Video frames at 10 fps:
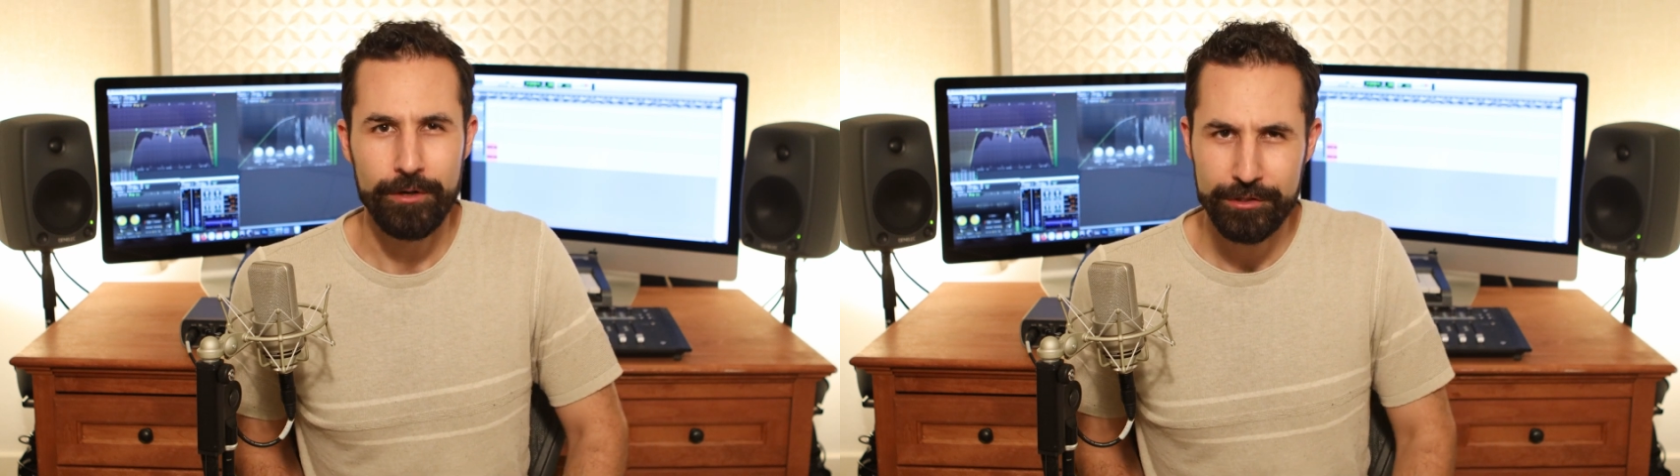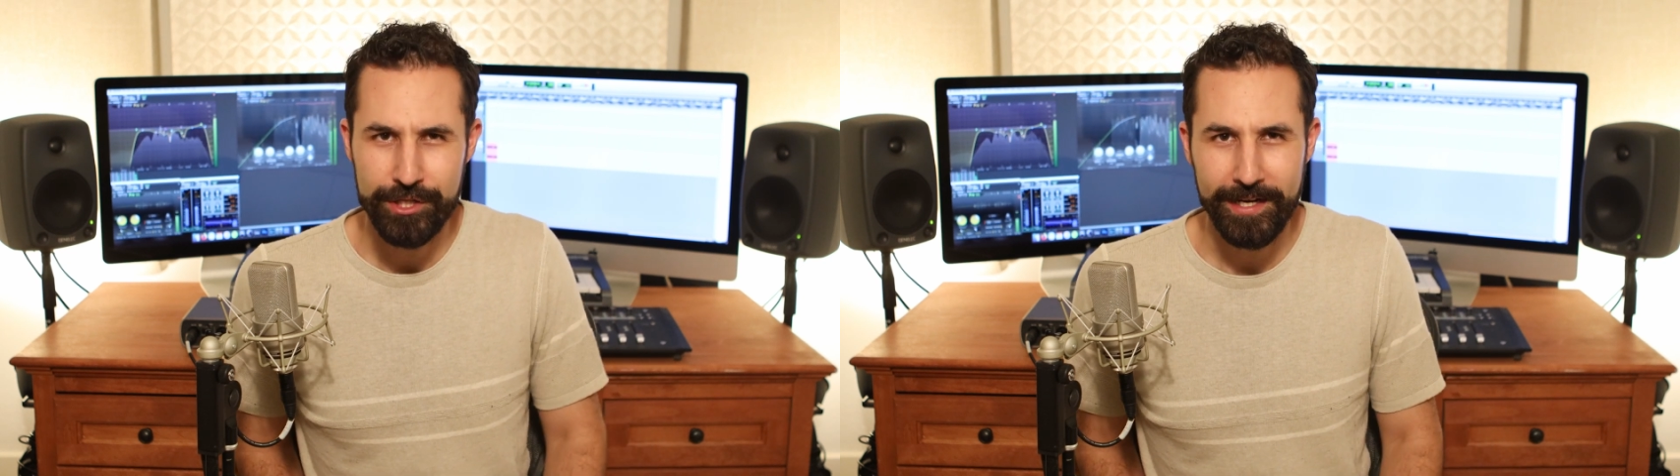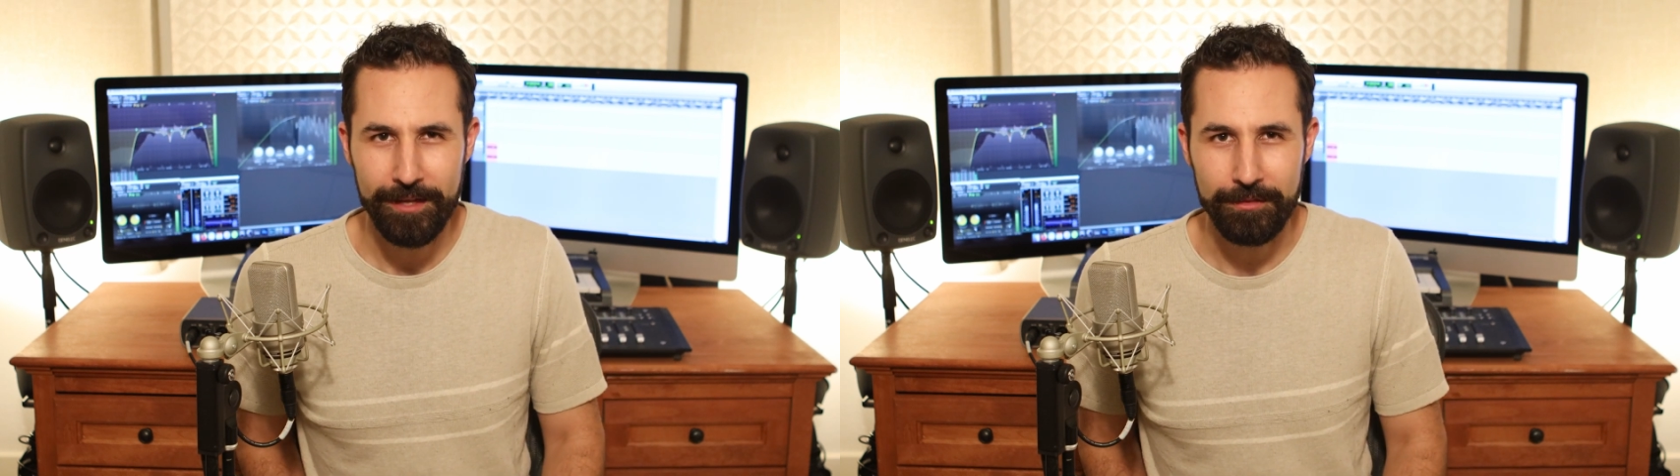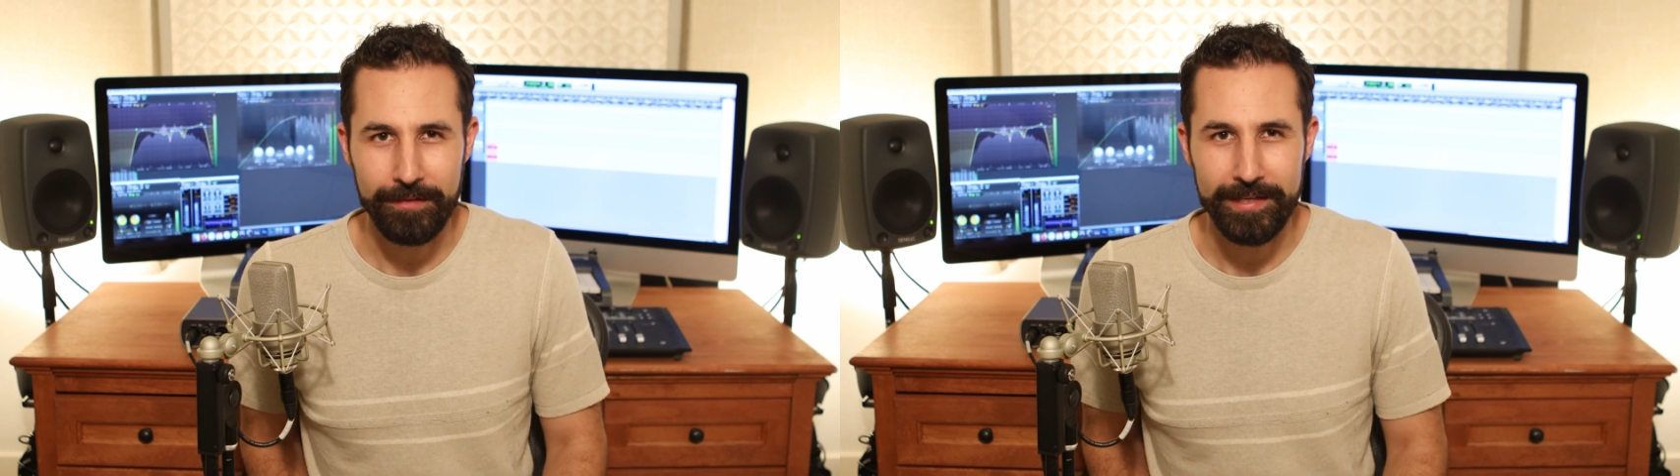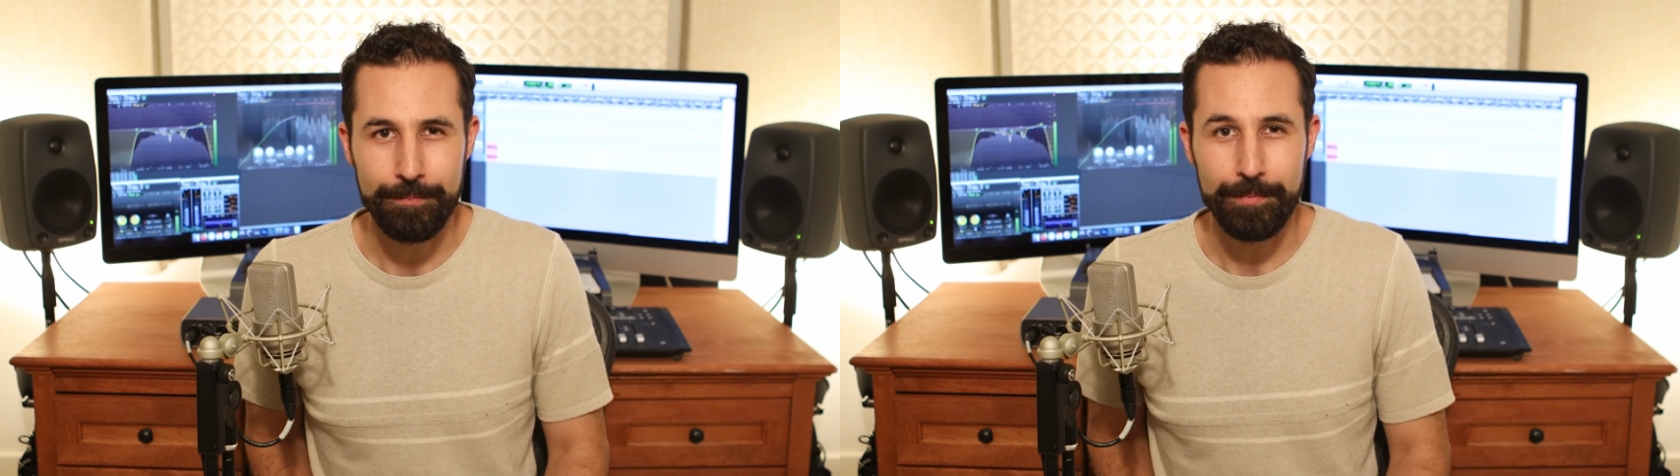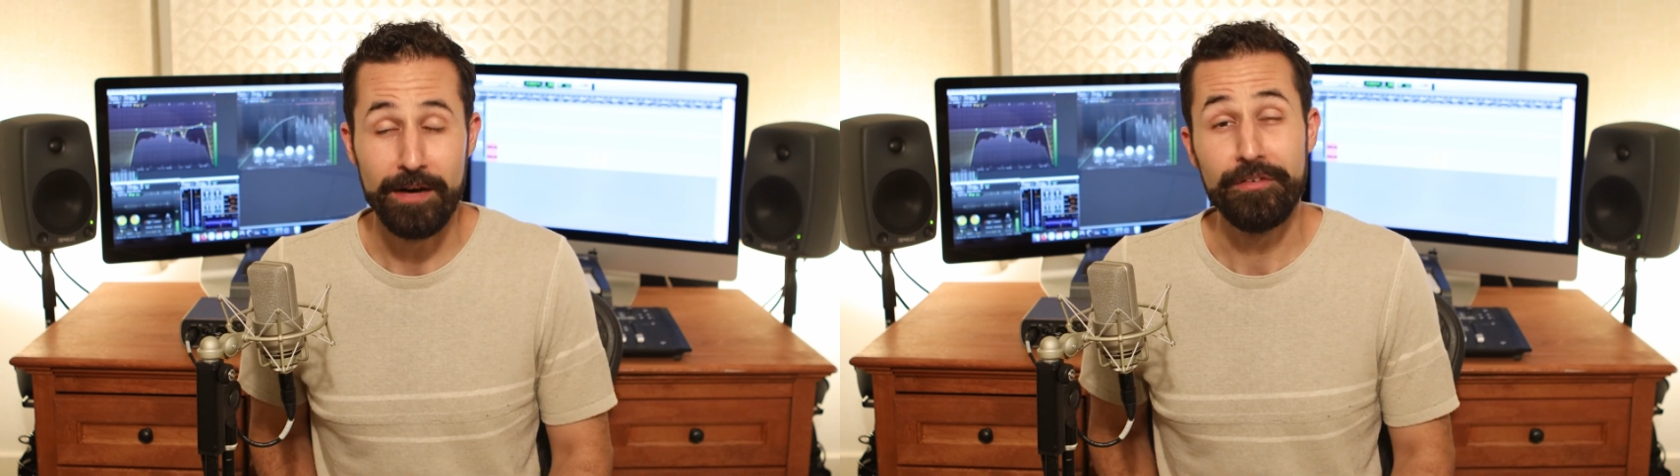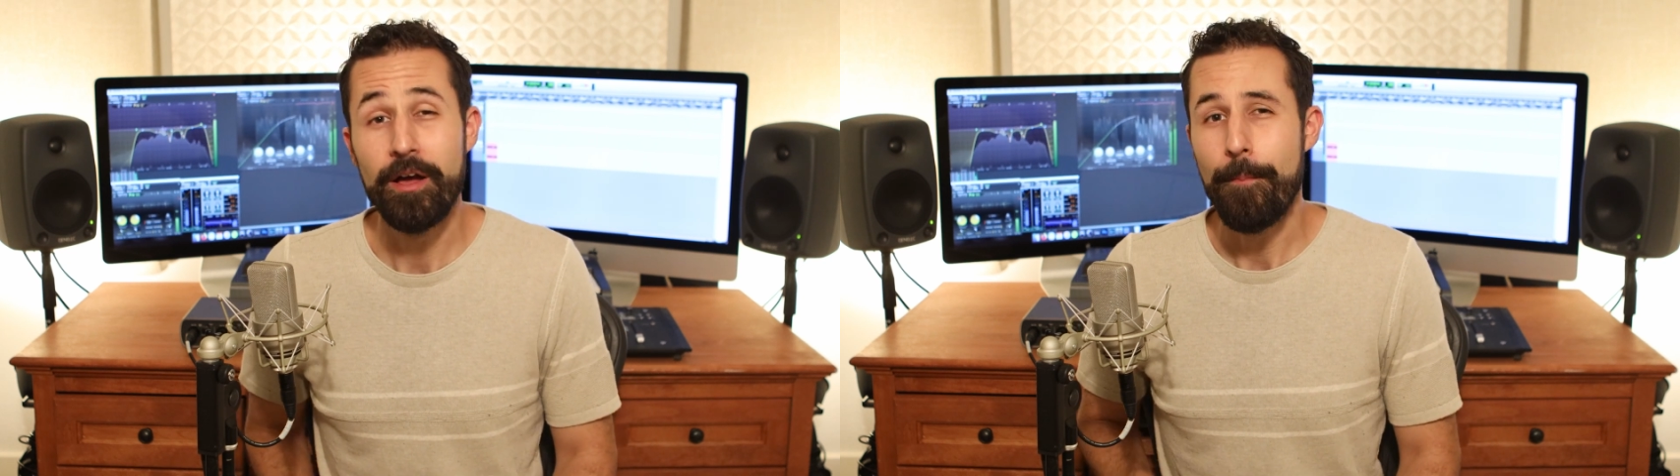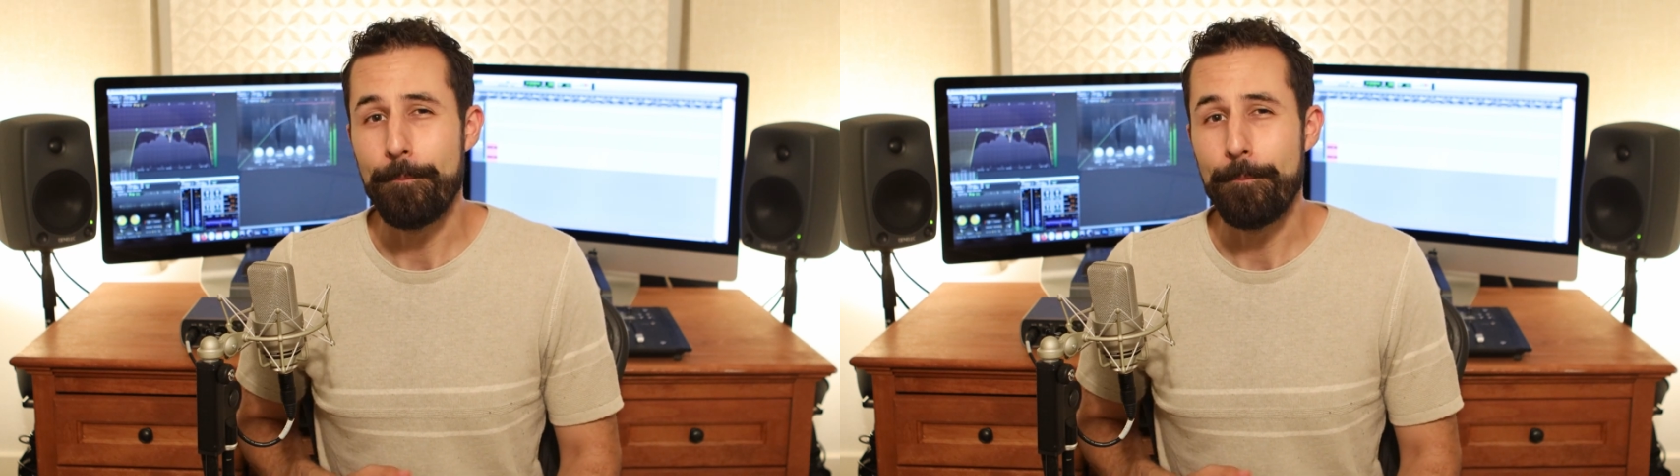work, check out the link above.